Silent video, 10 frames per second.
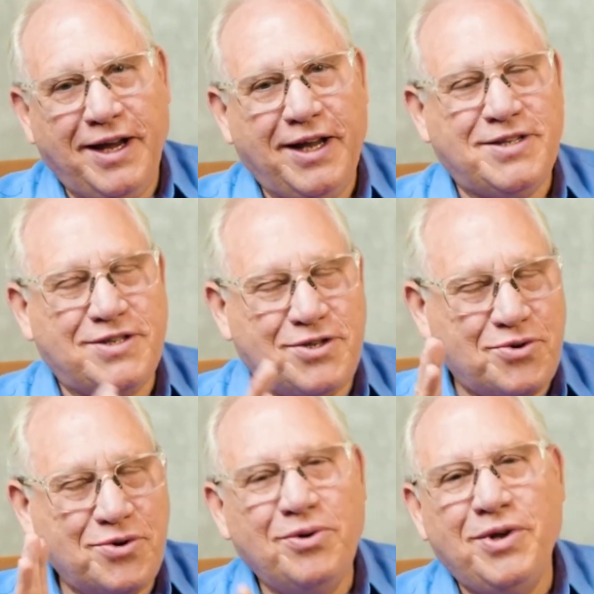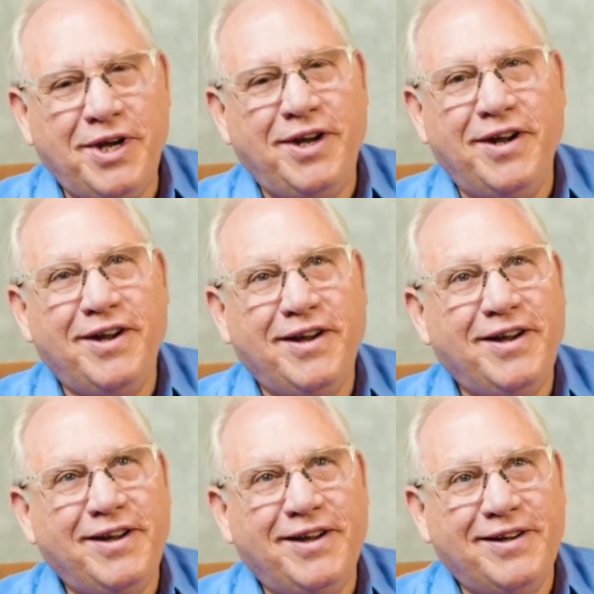It's truly
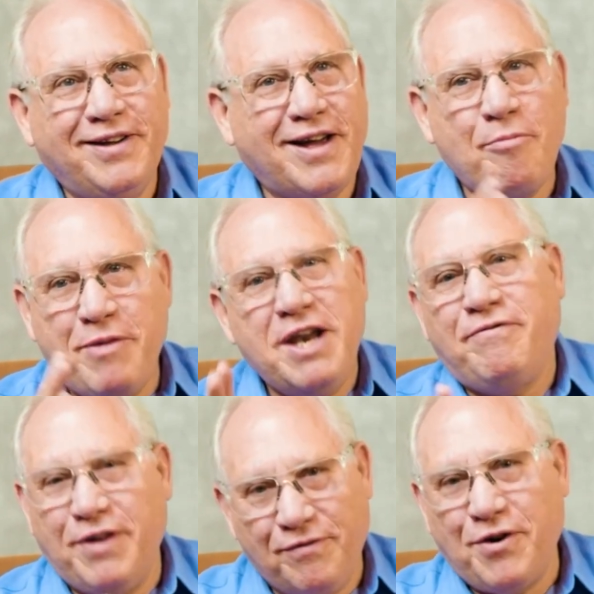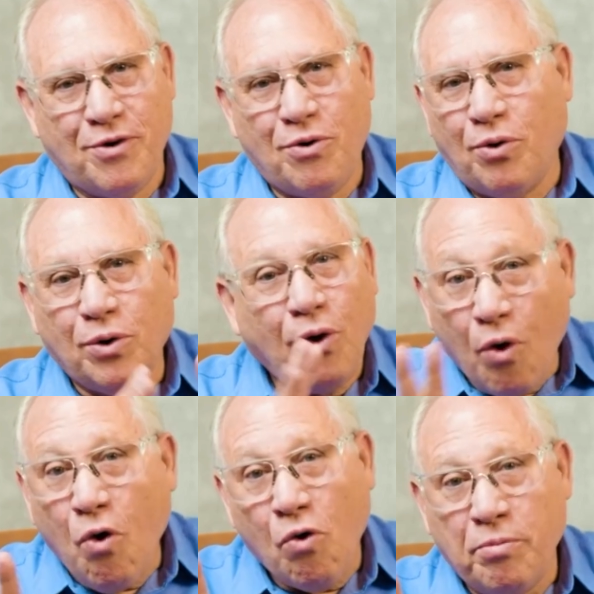a benefit for the whole
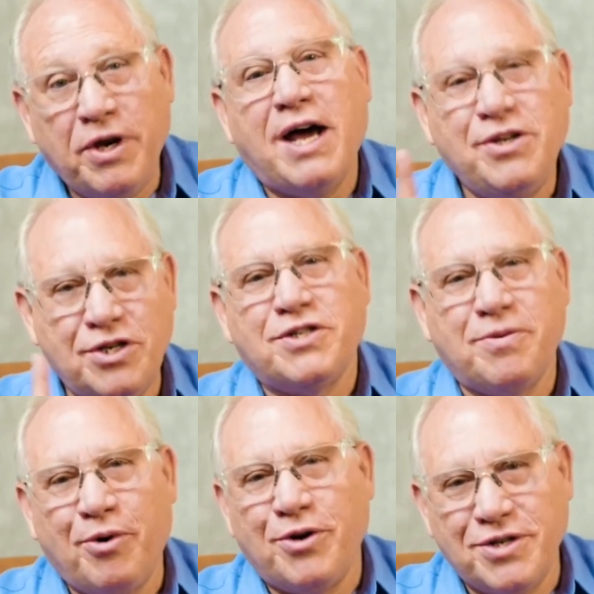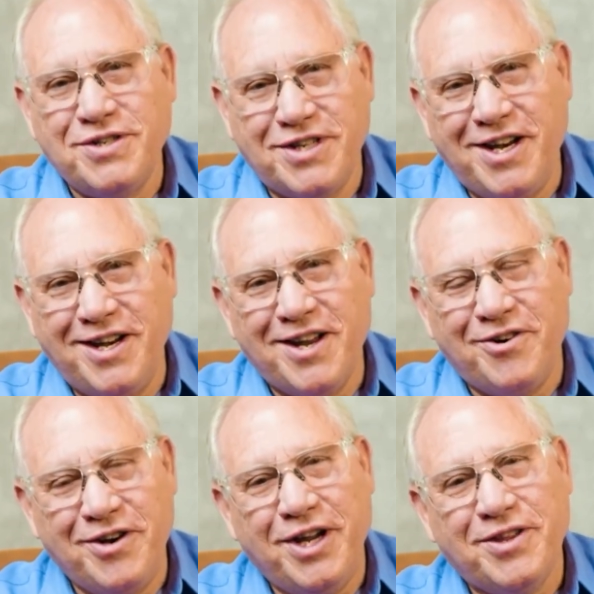home, not just the person sitting
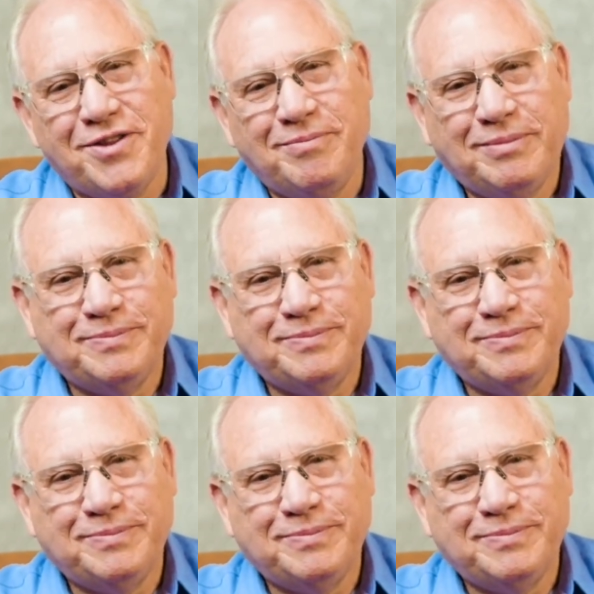underneath.